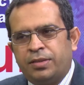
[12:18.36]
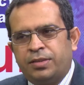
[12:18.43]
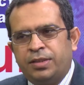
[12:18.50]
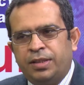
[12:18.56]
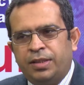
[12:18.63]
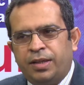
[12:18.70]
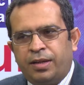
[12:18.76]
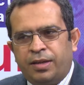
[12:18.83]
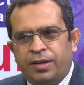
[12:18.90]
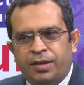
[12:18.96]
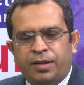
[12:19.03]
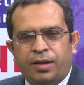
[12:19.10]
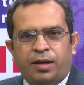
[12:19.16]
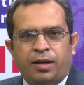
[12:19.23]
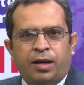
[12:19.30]
see,
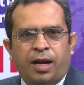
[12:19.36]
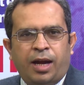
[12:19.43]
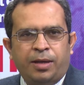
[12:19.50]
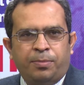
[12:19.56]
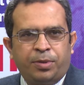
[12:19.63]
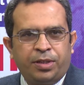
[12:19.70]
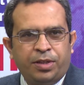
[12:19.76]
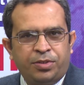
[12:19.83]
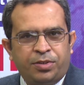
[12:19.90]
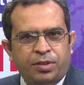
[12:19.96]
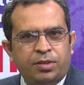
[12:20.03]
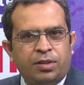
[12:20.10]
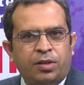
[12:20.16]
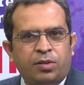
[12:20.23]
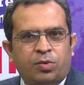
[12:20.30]
in
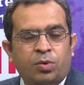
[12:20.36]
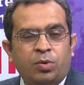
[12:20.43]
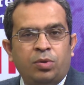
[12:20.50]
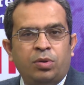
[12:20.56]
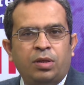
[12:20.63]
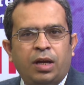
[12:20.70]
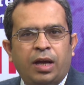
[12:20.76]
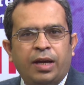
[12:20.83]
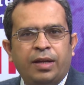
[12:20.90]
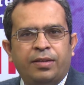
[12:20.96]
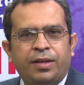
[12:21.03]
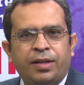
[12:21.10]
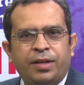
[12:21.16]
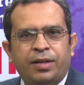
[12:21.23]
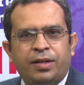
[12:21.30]
hypertension control, I
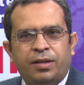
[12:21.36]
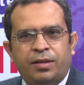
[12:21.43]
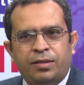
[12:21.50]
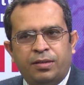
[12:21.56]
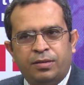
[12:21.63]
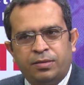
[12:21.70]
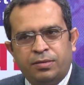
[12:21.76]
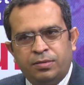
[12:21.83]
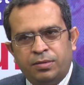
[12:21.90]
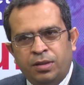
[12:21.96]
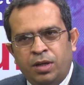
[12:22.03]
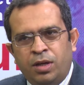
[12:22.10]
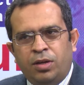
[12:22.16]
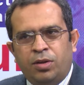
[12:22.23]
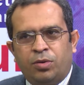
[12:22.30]
think,
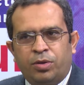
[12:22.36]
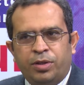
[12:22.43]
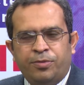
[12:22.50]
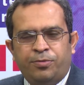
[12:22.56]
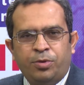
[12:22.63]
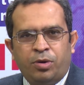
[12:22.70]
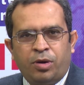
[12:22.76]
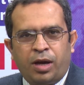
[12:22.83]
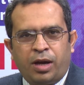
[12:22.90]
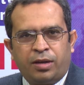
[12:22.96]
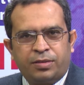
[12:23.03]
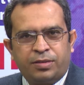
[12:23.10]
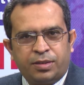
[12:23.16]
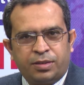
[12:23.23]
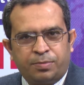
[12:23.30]
you know, if you
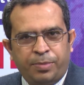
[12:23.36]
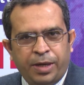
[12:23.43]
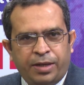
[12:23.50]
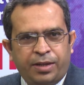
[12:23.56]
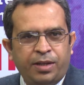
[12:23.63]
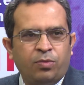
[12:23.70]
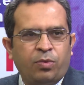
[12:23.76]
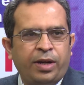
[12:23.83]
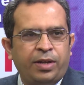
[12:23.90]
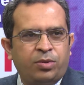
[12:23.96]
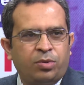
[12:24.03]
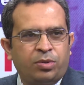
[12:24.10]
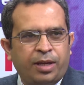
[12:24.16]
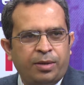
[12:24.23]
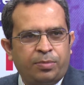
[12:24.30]
are suspecting white
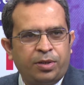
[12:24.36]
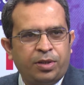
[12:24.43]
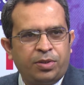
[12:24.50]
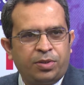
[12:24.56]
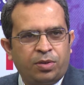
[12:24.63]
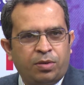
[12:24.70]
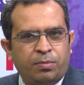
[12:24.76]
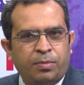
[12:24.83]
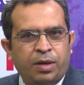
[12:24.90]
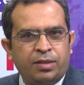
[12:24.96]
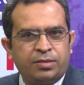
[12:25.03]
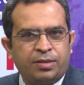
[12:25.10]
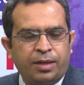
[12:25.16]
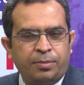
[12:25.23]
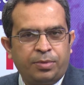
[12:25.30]
coat hypertension or
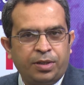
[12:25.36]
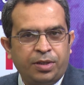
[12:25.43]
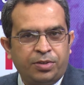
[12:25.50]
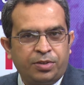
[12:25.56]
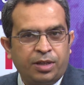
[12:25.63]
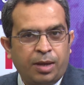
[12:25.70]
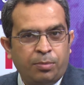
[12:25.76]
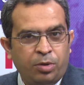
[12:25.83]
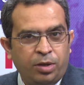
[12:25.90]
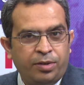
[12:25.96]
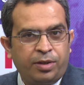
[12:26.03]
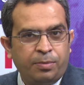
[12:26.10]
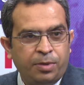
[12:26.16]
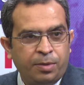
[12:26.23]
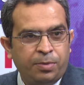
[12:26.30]
masked hypertension,
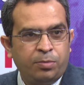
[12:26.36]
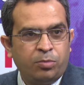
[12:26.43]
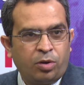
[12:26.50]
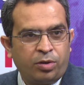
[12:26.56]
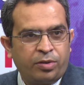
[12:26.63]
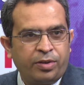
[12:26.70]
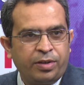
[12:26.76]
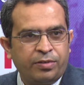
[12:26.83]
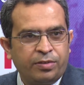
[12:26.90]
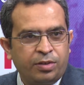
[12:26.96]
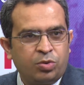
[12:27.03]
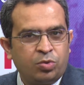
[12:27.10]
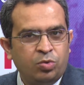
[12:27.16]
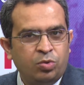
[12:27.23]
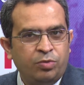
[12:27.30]
ambulatory BP monitoring is a
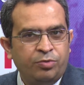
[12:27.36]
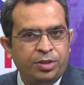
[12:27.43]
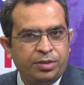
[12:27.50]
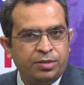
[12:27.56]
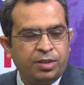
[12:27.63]
tool which is